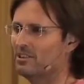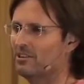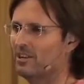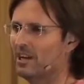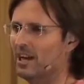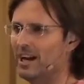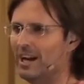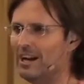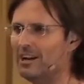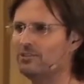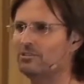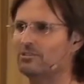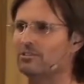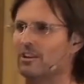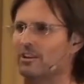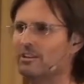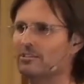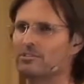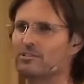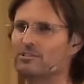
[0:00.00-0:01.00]
So are
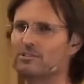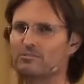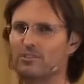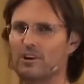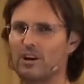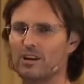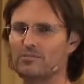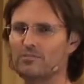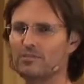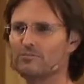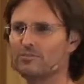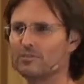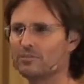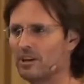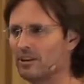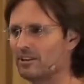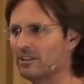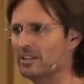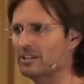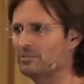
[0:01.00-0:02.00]
you going to survive if
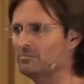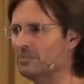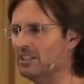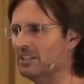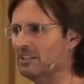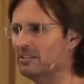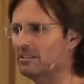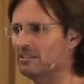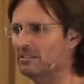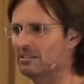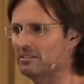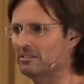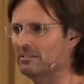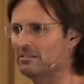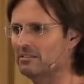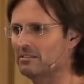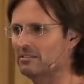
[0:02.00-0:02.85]
you don't eat meat?